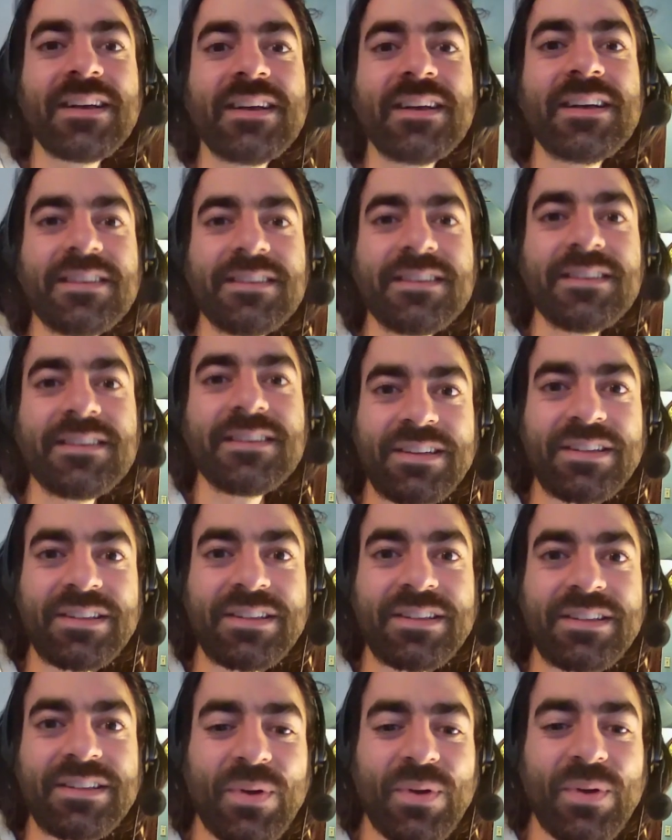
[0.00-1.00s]
see you in the
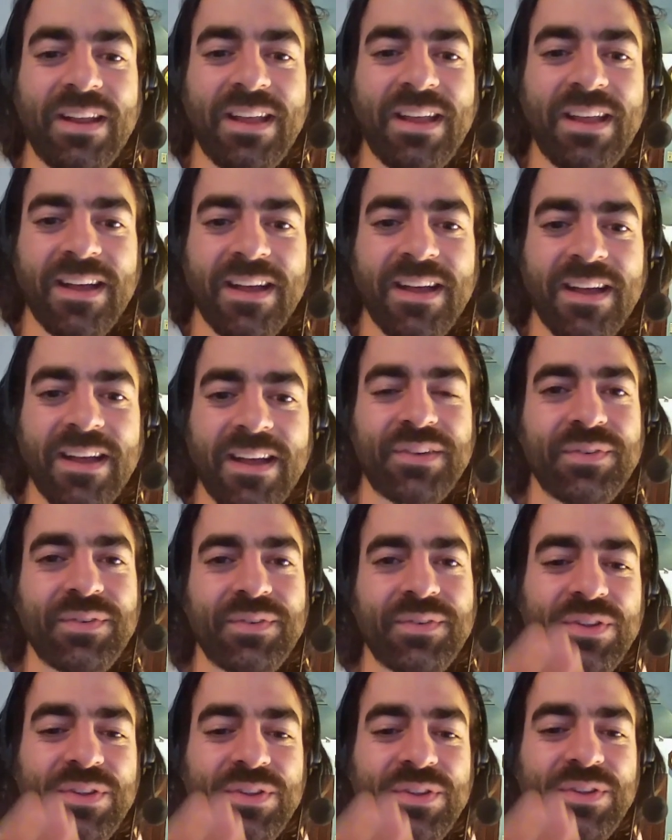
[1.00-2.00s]
morning. Love you.
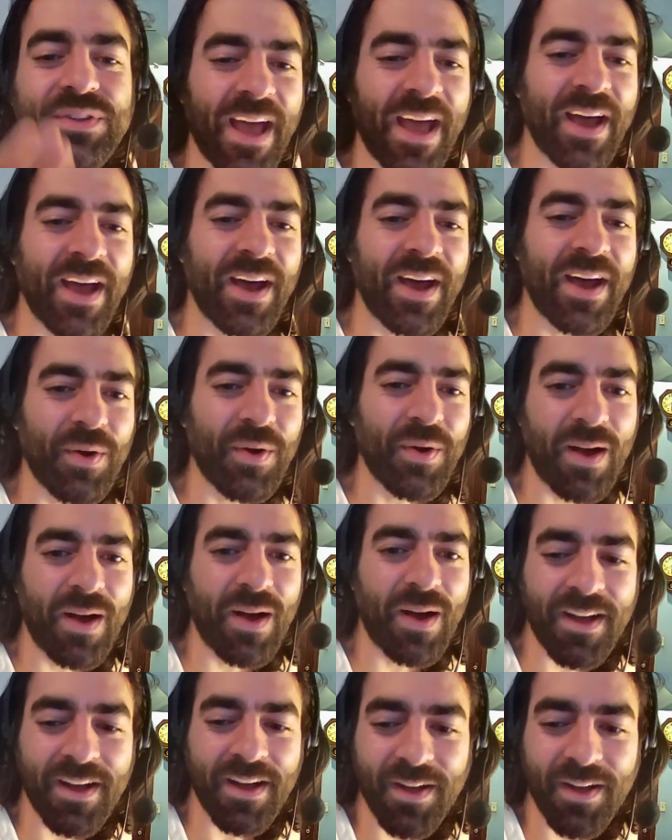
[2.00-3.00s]
Ciao.
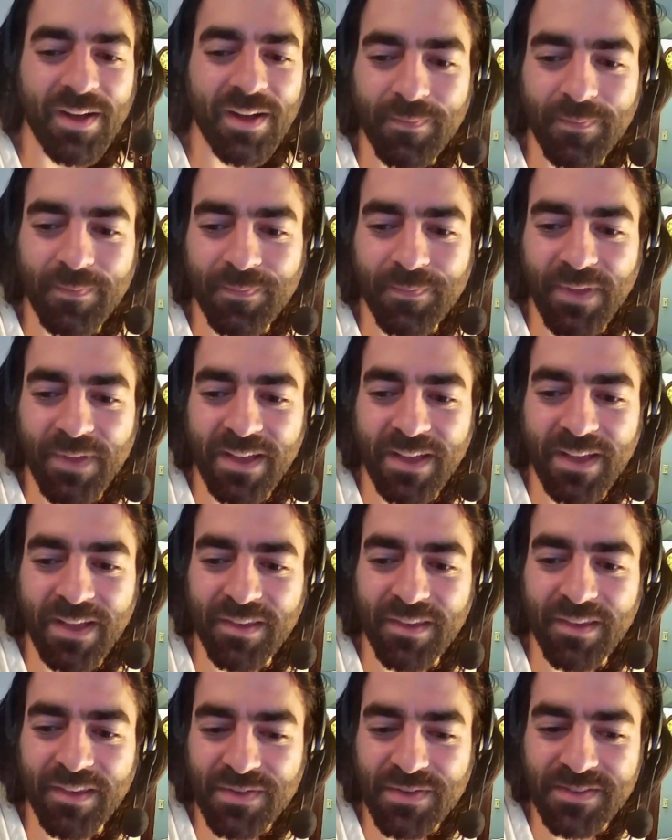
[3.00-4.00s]

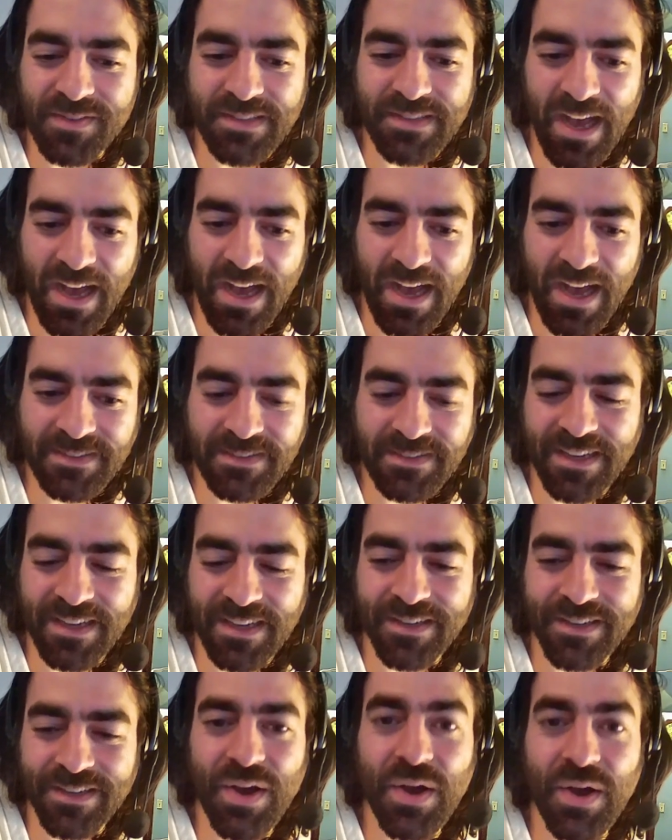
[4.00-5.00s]
Adios.
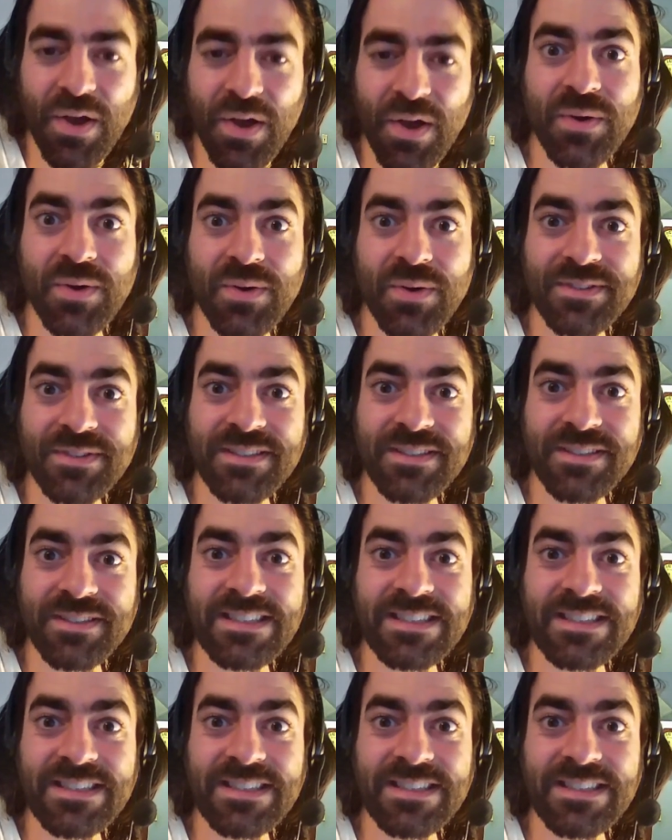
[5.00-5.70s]
Adios.